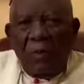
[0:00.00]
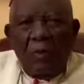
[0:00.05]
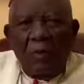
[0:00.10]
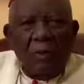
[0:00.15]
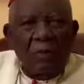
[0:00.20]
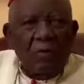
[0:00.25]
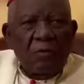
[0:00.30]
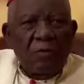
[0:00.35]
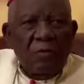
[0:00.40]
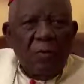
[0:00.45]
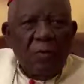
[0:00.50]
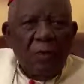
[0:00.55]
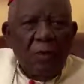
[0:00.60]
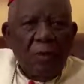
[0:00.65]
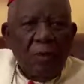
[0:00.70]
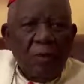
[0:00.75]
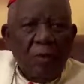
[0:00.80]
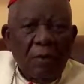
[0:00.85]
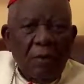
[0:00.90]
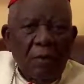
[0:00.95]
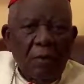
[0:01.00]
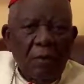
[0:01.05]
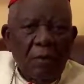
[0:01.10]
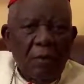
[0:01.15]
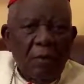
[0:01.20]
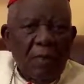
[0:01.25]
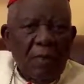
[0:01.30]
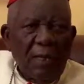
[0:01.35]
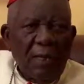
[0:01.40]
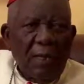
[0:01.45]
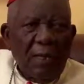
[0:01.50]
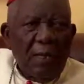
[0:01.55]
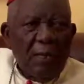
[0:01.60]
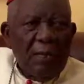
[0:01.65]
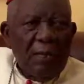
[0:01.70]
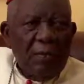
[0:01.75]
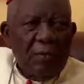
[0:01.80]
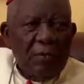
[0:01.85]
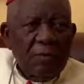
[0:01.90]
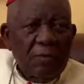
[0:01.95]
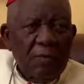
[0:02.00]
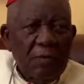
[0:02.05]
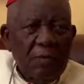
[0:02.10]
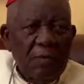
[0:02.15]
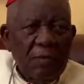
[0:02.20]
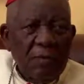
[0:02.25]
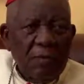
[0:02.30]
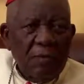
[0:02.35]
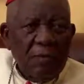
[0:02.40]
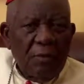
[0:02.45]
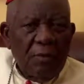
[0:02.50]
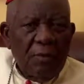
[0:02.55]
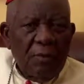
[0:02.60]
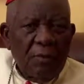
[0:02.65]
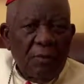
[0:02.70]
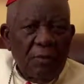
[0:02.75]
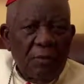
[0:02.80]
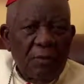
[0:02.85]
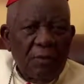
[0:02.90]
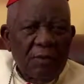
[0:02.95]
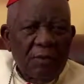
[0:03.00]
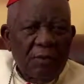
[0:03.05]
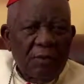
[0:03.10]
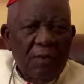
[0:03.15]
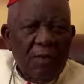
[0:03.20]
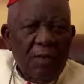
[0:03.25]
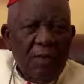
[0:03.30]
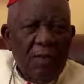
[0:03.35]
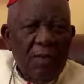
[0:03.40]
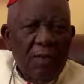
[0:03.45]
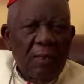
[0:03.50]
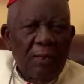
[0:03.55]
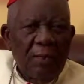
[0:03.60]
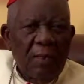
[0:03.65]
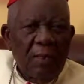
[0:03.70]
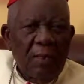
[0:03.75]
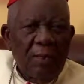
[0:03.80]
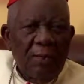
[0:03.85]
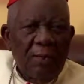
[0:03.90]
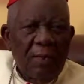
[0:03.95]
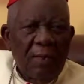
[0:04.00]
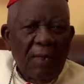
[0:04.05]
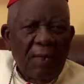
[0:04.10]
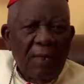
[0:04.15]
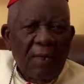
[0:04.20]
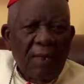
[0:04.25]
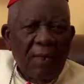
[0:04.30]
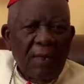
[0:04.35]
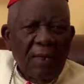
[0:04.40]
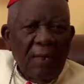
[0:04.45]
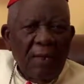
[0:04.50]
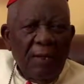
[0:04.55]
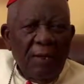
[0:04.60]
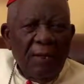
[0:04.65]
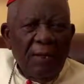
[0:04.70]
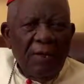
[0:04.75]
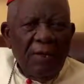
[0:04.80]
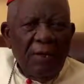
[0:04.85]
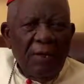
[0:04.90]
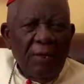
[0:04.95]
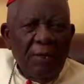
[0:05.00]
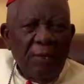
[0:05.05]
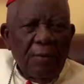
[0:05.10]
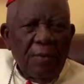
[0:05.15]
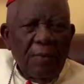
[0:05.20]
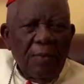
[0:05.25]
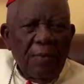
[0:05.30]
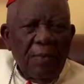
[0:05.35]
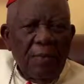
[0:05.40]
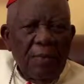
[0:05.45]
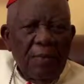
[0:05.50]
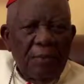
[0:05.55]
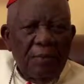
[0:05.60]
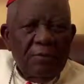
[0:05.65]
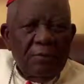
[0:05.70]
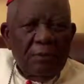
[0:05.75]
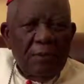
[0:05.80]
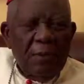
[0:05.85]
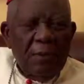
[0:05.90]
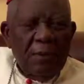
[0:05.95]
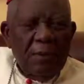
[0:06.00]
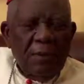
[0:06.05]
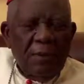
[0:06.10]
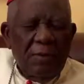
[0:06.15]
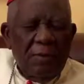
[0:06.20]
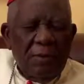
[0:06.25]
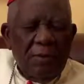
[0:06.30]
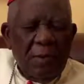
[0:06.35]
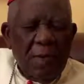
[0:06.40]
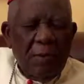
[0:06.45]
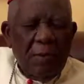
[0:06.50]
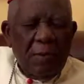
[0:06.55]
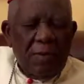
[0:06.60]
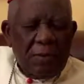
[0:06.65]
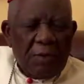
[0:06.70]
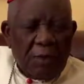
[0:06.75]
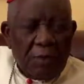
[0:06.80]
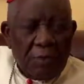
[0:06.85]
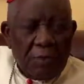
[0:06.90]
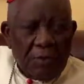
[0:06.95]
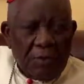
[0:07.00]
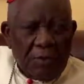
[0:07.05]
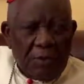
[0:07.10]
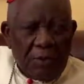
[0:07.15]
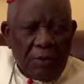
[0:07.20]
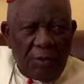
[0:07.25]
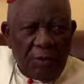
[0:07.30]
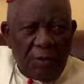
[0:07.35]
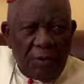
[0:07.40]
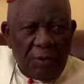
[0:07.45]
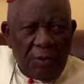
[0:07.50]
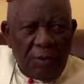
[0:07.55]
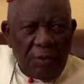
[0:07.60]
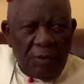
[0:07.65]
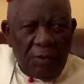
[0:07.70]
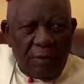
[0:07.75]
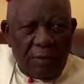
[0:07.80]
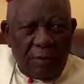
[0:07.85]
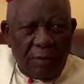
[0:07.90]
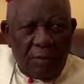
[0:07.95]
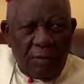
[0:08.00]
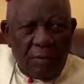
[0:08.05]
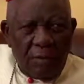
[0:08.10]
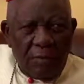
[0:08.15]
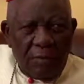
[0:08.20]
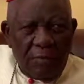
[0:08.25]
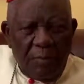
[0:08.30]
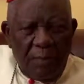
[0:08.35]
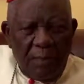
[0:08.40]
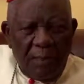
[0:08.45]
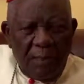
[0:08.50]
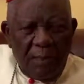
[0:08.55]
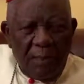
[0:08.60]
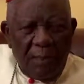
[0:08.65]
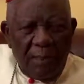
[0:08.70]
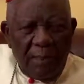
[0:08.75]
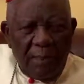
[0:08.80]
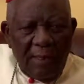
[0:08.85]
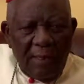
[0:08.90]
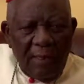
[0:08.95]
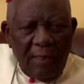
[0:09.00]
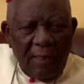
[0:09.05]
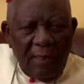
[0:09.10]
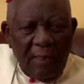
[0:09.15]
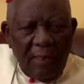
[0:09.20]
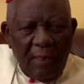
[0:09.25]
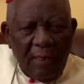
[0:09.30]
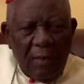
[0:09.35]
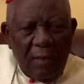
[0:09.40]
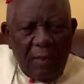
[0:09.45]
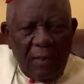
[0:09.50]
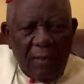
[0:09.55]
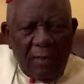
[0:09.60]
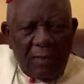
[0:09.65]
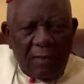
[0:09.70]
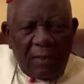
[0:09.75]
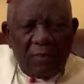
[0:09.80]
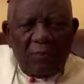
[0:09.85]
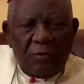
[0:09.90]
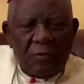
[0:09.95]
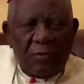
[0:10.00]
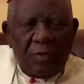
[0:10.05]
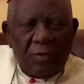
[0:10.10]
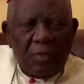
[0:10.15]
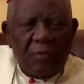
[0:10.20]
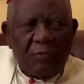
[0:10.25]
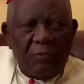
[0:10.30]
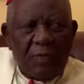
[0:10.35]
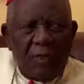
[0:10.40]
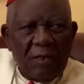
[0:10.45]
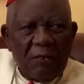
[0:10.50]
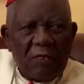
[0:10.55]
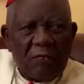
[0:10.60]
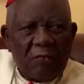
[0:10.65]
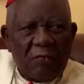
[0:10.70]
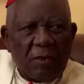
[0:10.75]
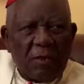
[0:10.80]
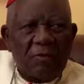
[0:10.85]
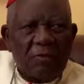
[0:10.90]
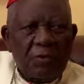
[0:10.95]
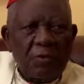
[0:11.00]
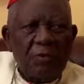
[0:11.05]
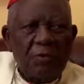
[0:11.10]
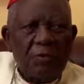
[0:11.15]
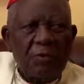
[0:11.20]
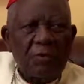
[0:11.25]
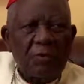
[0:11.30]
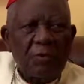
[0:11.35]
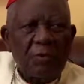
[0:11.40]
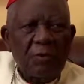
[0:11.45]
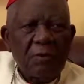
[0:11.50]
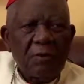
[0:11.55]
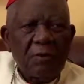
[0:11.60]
what should be done? The army should, it is the military, is the authority that should give the instructions.